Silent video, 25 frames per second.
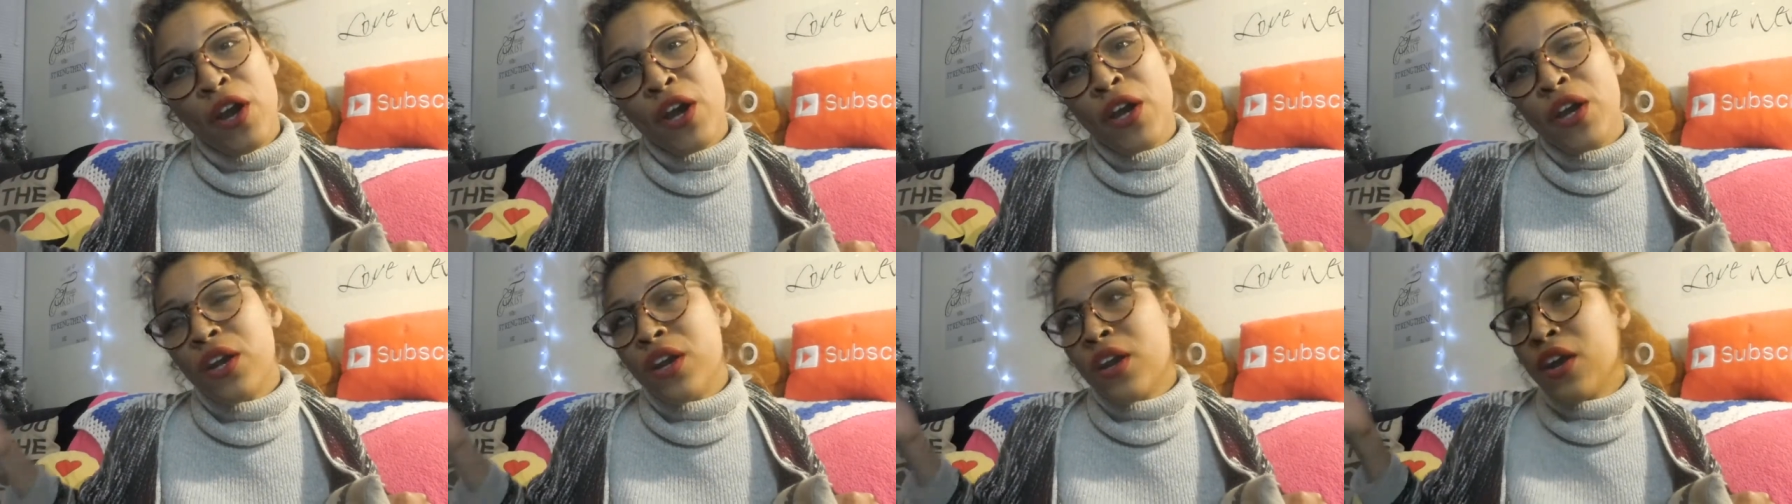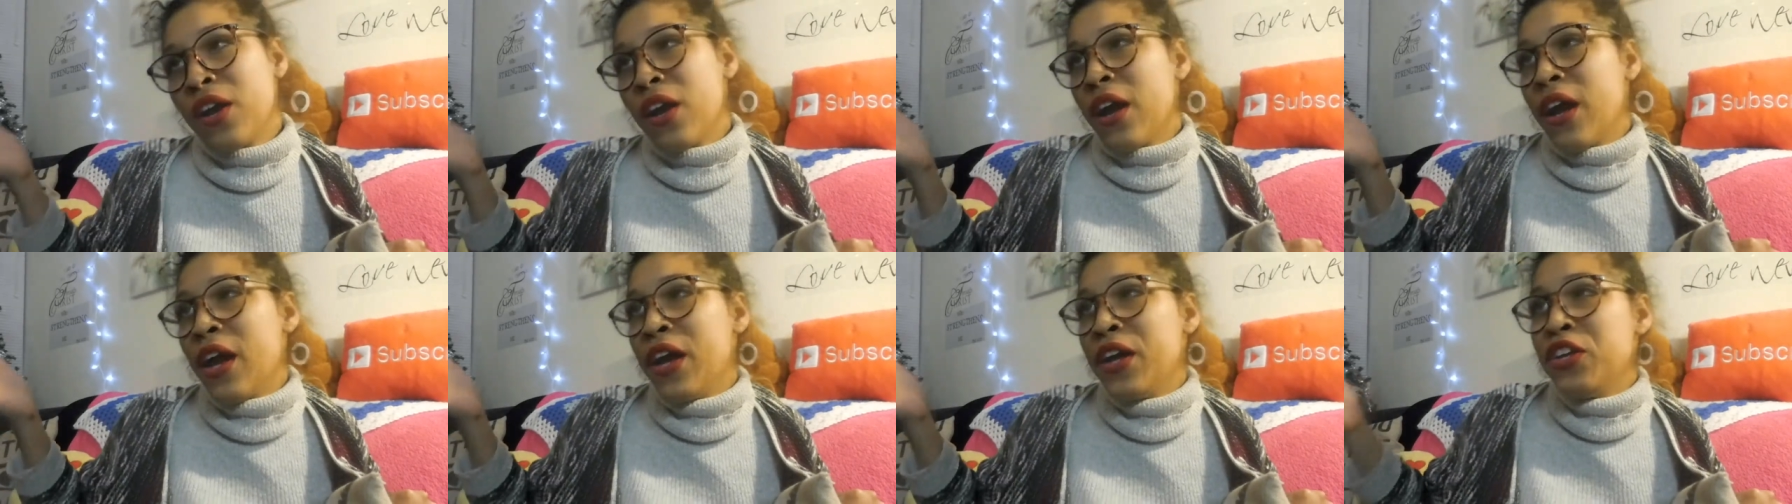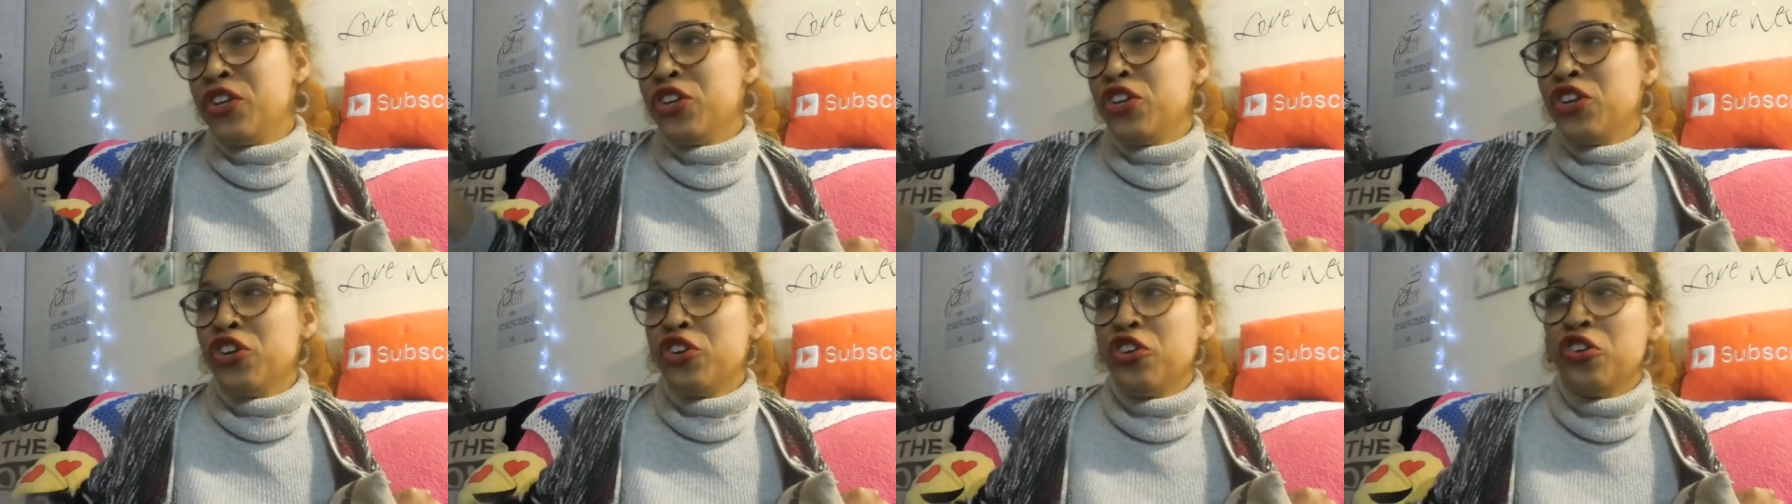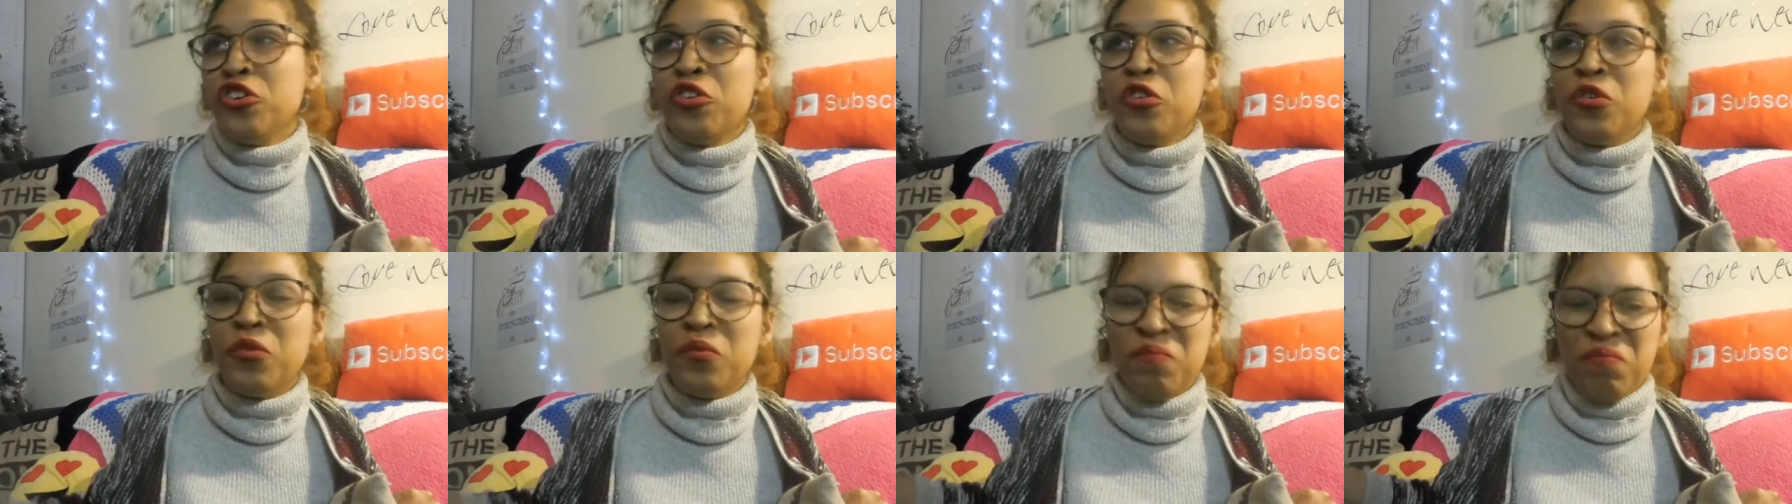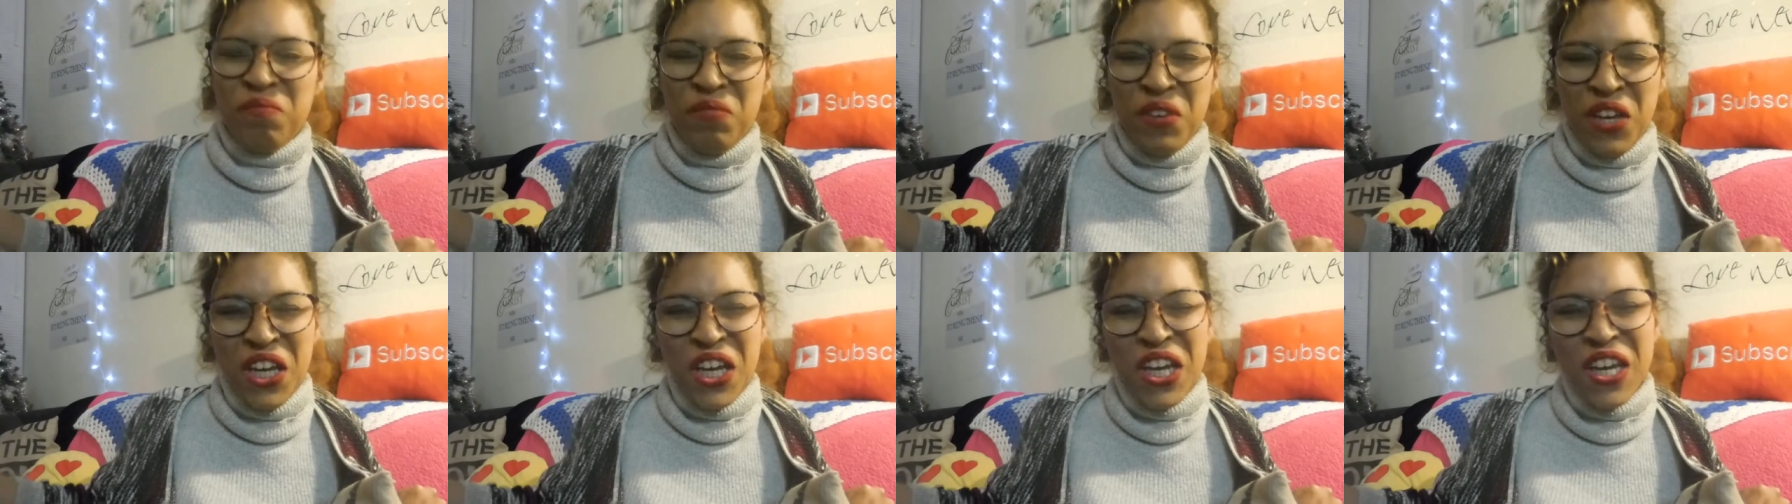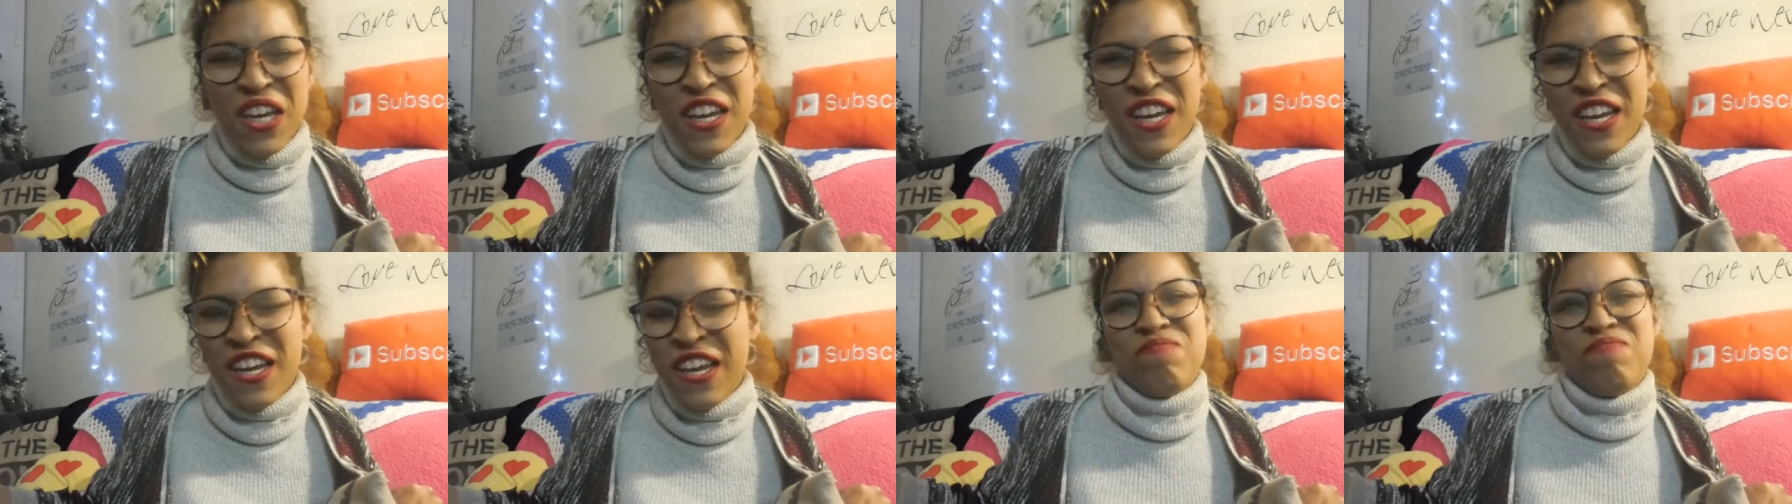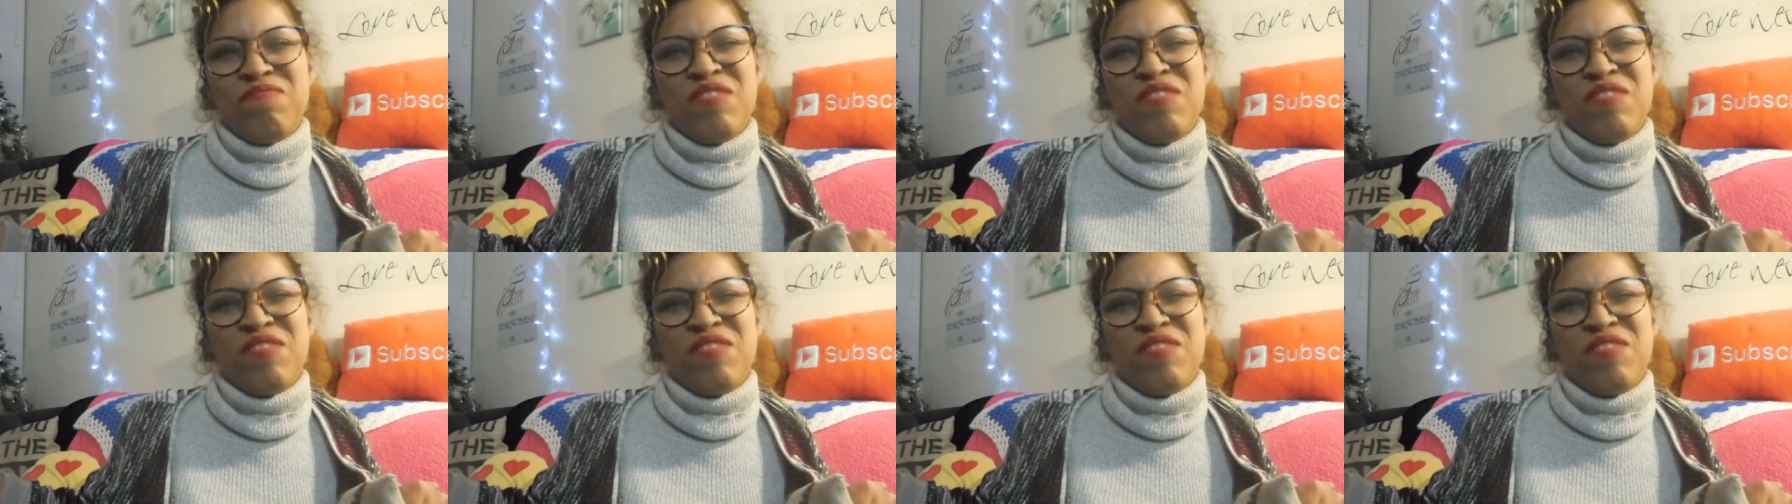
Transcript: a new me.